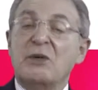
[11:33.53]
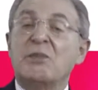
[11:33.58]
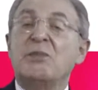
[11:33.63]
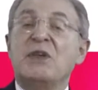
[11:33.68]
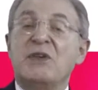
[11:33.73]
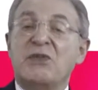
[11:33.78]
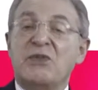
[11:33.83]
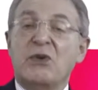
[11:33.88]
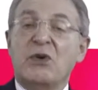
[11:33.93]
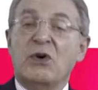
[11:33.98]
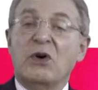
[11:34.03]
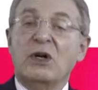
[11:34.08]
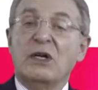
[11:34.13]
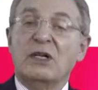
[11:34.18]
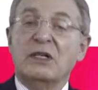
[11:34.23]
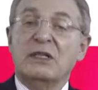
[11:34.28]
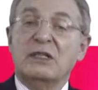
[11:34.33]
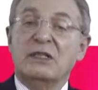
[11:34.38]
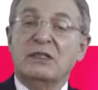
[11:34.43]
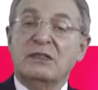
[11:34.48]
before
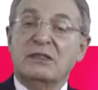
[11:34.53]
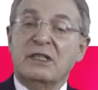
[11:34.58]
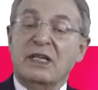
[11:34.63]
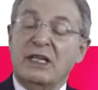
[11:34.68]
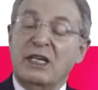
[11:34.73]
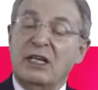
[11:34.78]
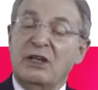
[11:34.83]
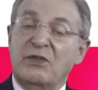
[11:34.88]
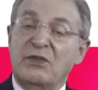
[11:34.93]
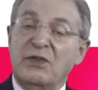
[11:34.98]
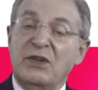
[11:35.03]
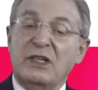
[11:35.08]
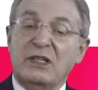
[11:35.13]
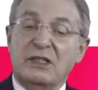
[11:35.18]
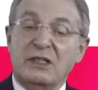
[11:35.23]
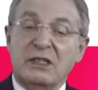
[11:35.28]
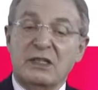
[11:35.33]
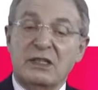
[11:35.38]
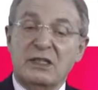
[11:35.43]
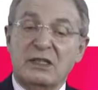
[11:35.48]
taking
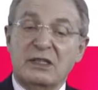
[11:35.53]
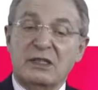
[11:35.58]
Finiti.